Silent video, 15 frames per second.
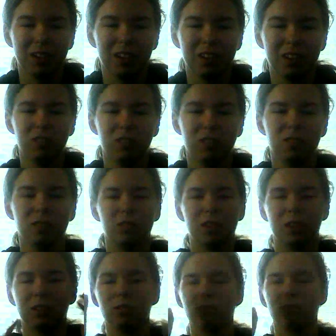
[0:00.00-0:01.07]
they don't
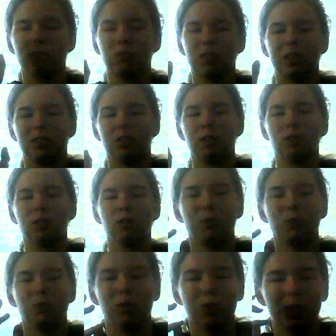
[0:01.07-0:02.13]
really know
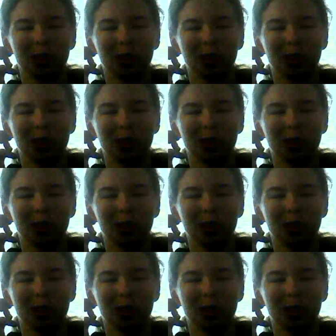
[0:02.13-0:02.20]
which